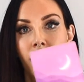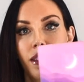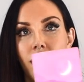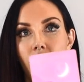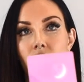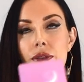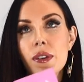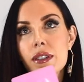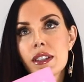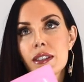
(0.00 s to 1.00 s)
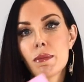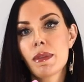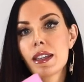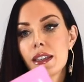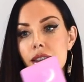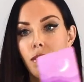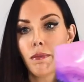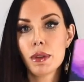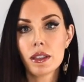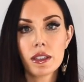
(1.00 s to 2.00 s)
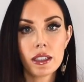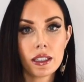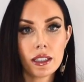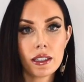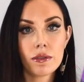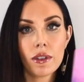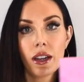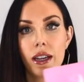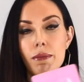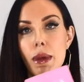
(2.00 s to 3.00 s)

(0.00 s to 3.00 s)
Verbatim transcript: So it feels like something is building, right?